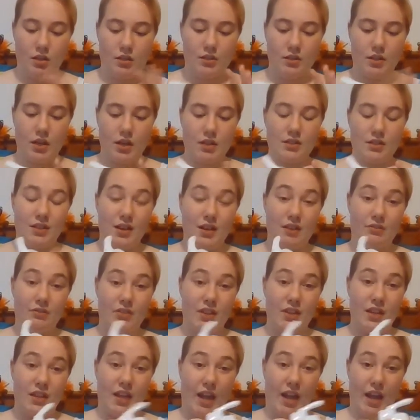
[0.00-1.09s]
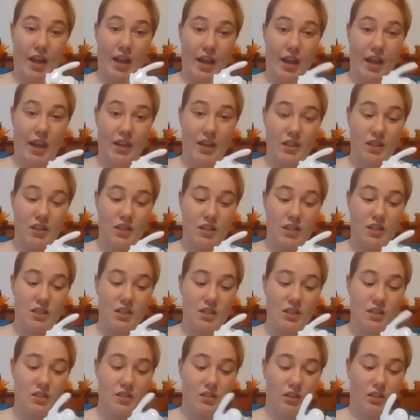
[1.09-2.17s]
does have the air
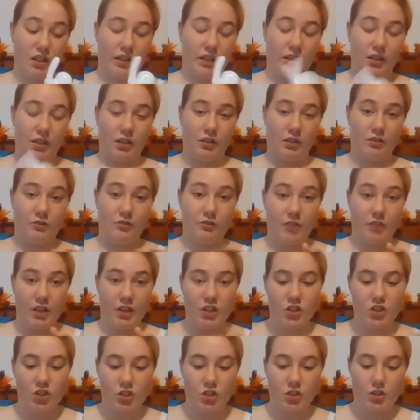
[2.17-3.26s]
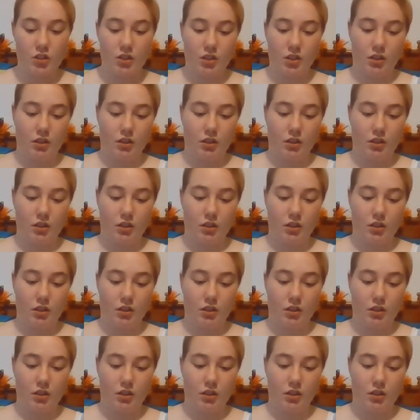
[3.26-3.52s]
thingies like a fish.